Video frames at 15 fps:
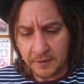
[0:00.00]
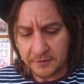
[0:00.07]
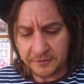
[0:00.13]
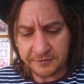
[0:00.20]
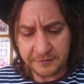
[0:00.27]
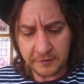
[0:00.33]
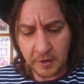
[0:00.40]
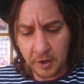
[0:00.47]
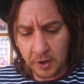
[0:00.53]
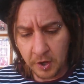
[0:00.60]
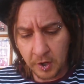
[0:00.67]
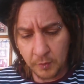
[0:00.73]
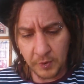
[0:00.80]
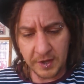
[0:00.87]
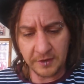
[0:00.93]

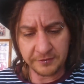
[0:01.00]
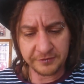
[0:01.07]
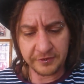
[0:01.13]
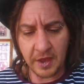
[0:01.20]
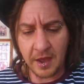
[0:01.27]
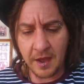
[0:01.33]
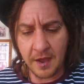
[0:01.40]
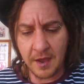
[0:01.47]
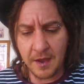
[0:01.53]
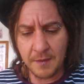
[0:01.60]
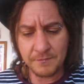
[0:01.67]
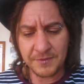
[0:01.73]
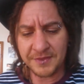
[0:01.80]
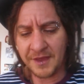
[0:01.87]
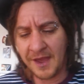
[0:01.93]
So what else?
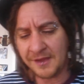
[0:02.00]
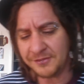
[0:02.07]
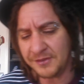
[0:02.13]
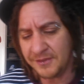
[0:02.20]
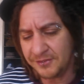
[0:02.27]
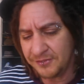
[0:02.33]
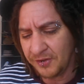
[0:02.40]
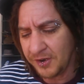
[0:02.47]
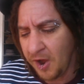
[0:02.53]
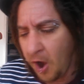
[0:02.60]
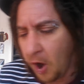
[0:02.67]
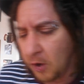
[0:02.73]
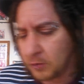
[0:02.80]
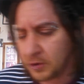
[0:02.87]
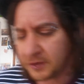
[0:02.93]
There's not a
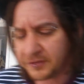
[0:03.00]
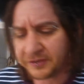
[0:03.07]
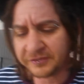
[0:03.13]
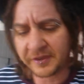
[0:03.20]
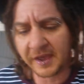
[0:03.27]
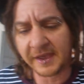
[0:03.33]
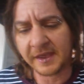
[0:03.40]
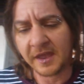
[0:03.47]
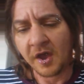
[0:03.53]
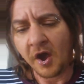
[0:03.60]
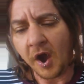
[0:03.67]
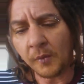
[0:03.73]
whole lot to say.